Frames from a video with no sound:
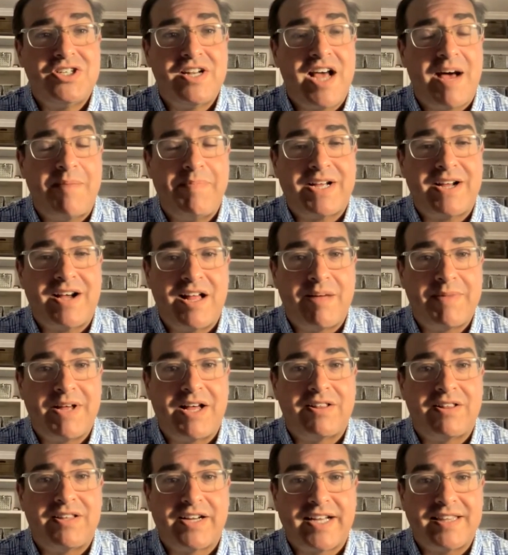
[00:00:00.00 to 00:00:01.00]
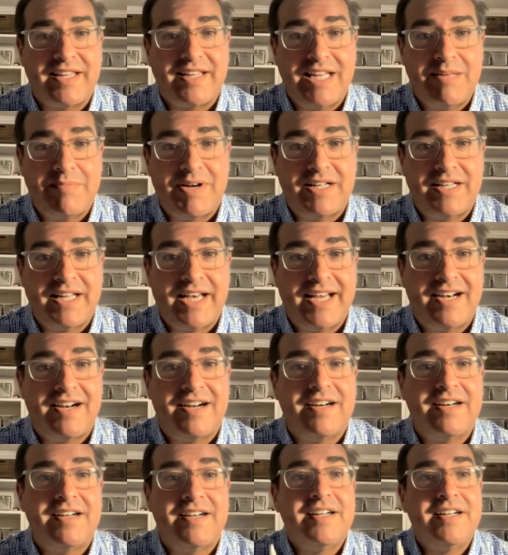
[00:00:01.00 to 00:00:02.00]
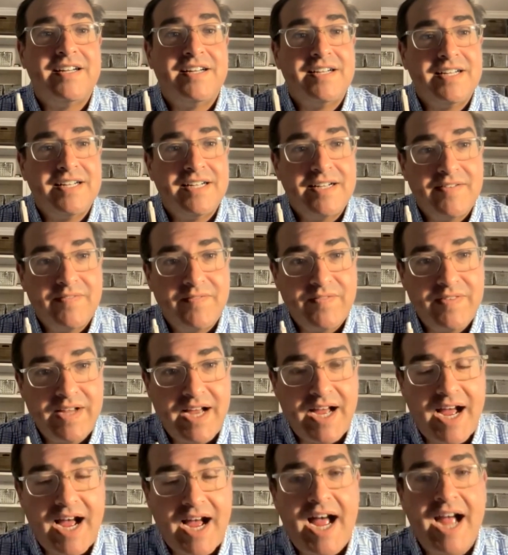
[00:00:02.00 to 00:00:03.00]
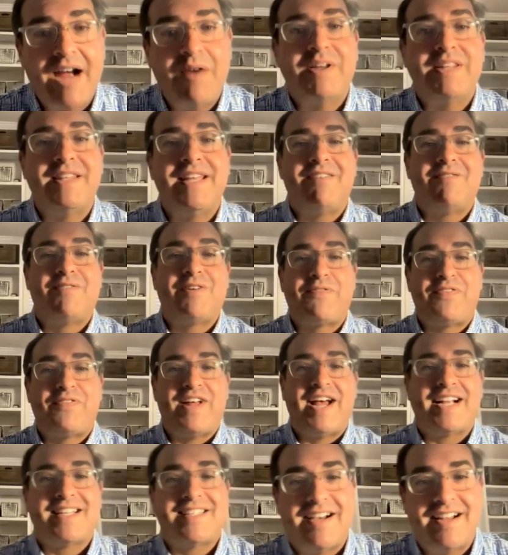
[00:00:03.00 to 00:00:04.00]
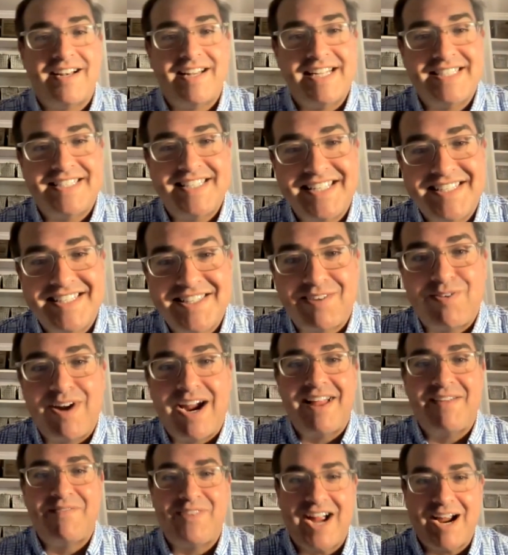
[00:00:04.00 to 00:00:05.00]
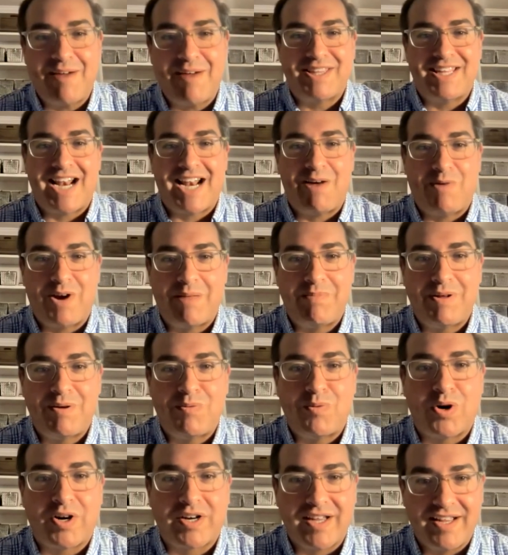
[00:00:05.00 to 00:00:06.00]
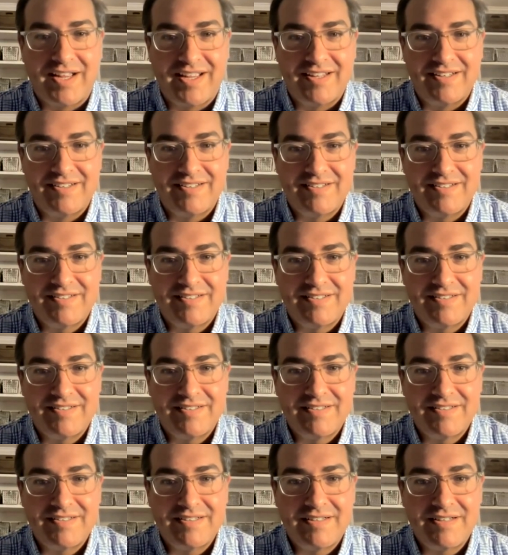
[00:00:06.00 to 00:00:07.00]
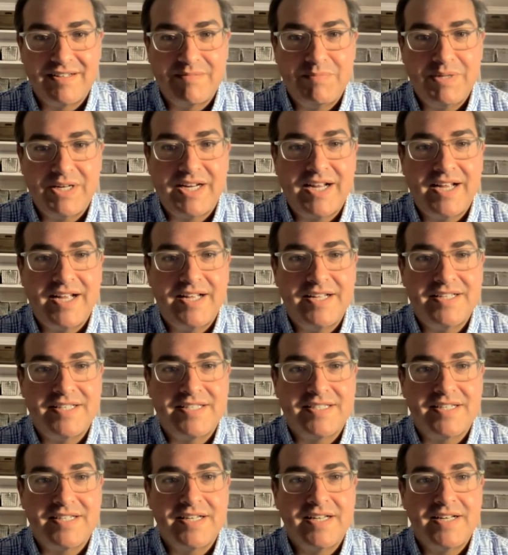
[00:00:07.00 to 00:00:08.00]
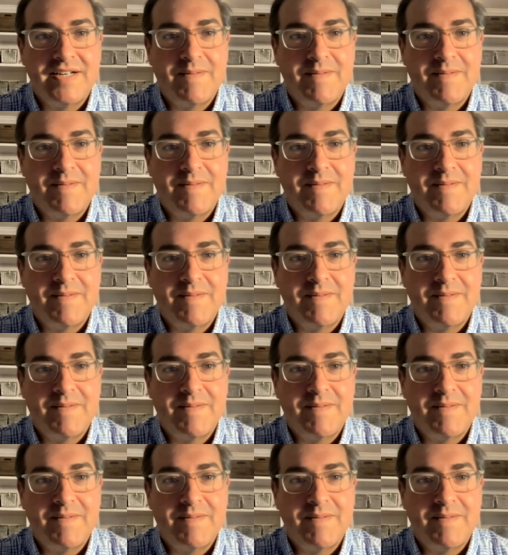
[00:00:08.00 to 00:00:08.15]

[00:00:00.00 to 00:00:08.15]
should not be calling me i'll look at the email later i would then reflect on is this the right environment that i want to be working in because